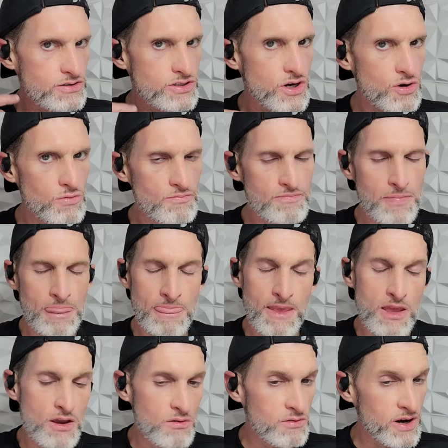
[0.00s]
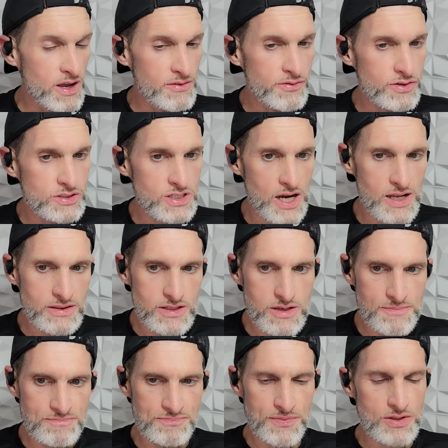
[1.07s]
So when I first got
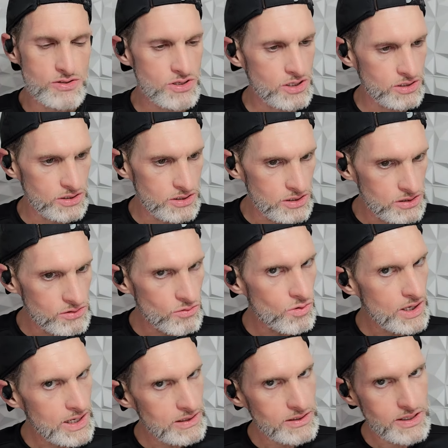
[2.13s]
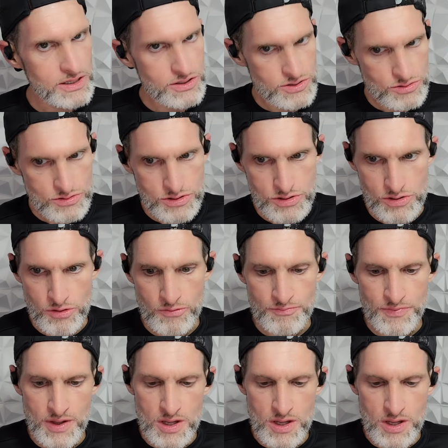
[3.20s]
them, took a little while to get used to,